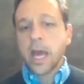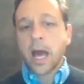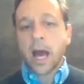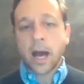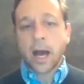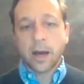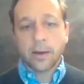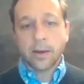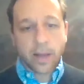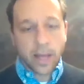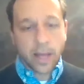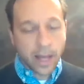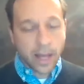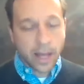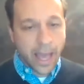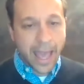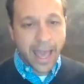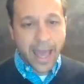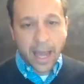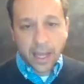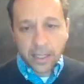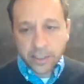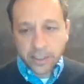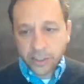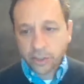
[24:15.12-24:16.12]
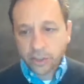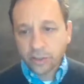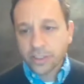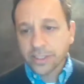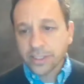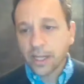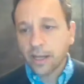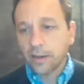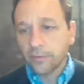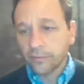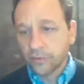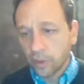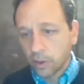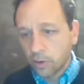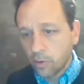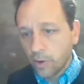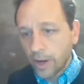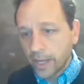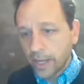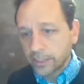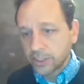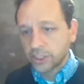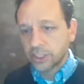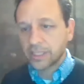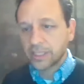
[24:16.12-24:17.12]
Ask yourself the
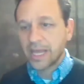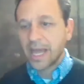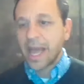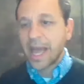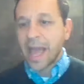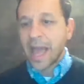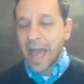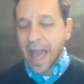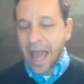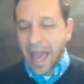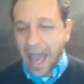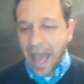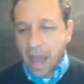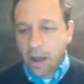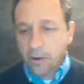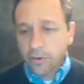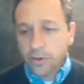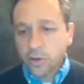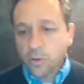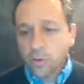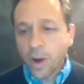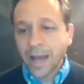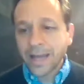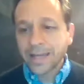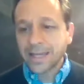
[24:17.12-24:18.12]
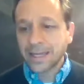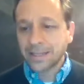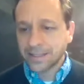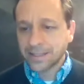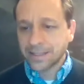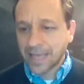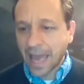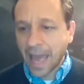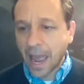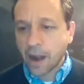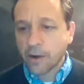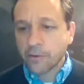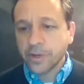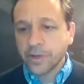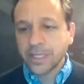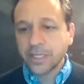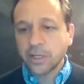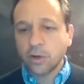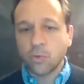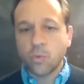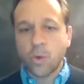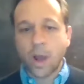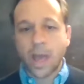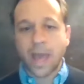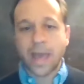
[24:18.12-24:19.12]
question, how do I get carried
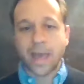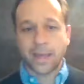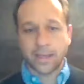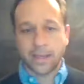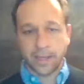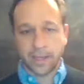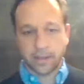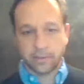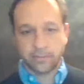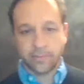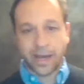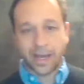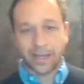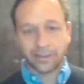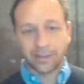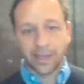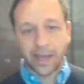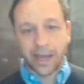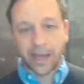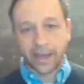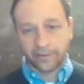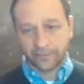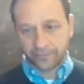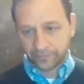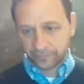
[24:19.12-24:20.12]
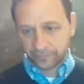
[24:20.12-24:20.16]
away in my life?